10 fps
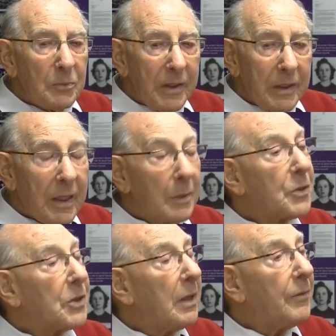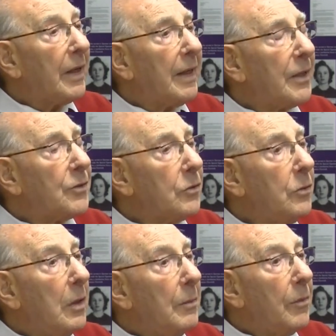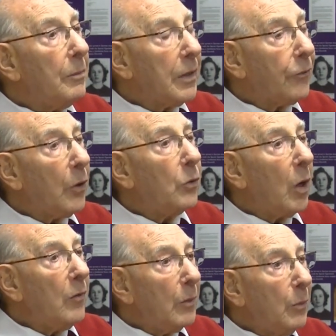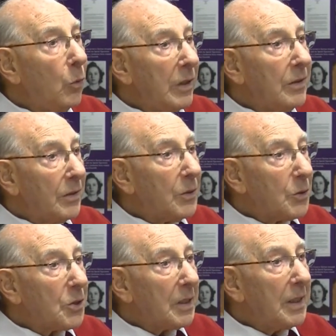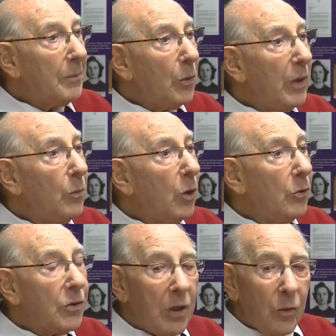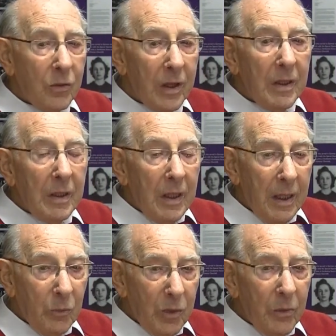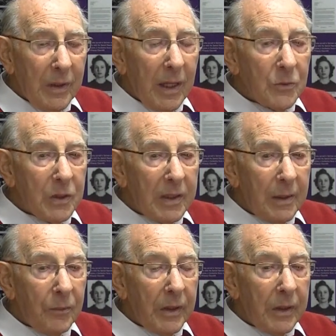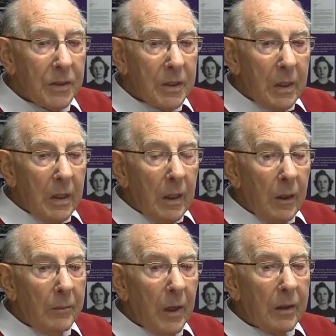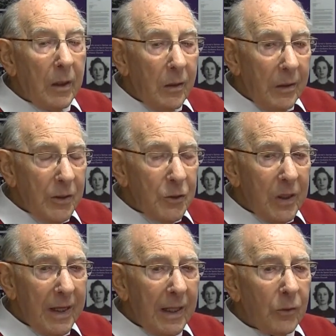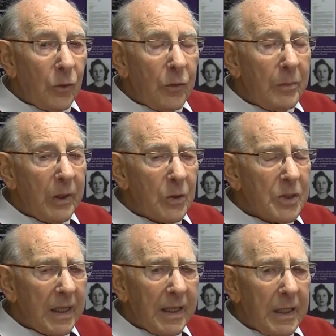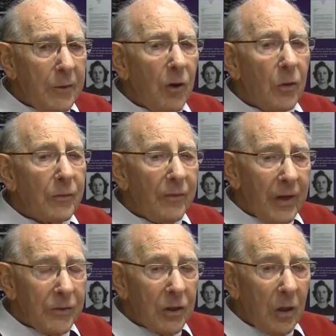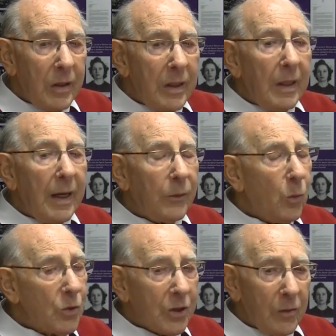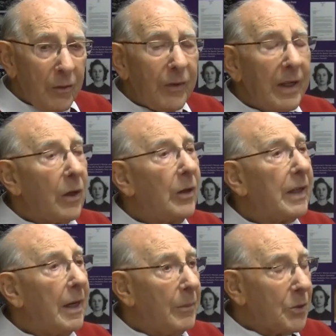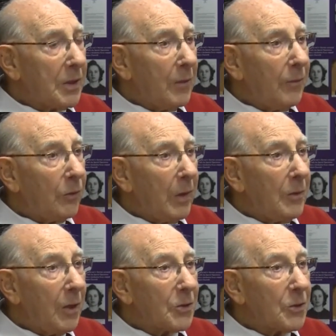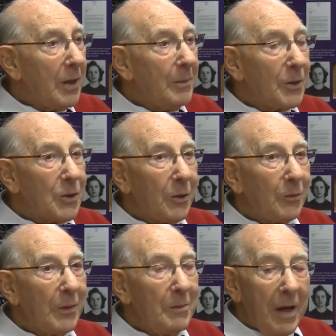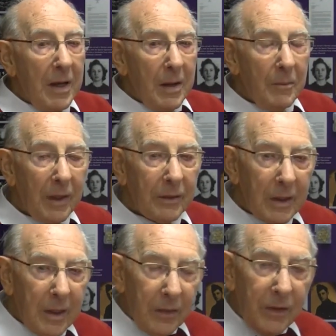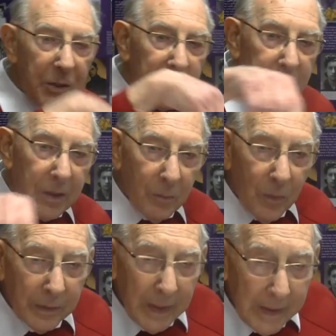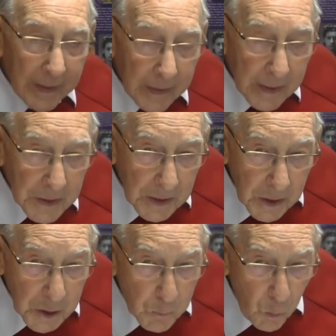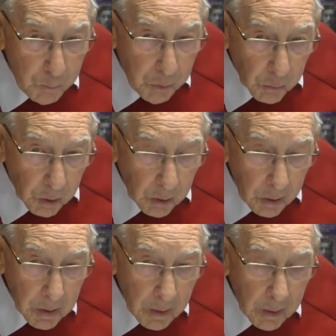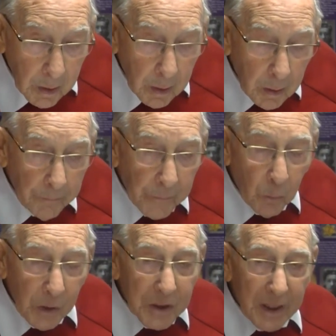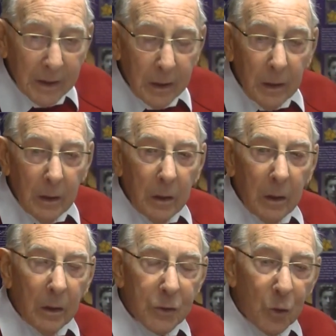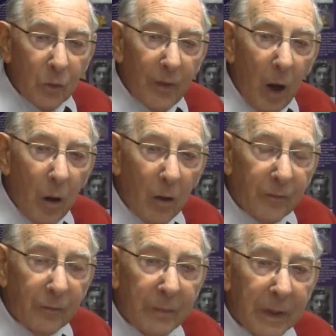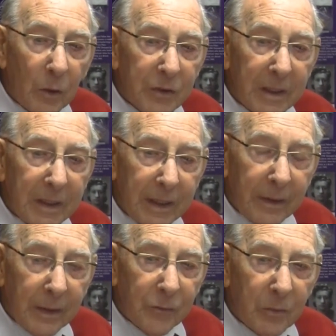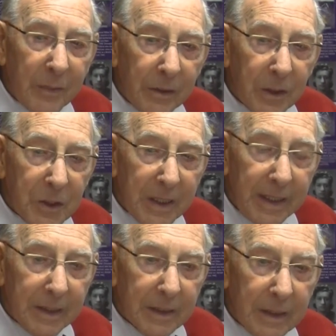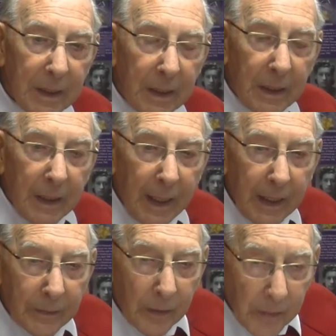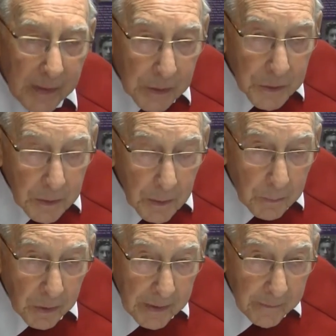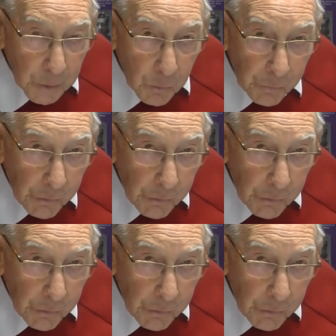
had picked up stuff, they had to be thrown overboard into the sea. But we weren't told, and we were allowed to keep these. Um, I can't let you handle them because they're getting rather fragile, and also the fact I cut myself on them last time I showed them. But this one here is a small bottle um, which had sort of half melted in the tremendous heat. And these, believe it or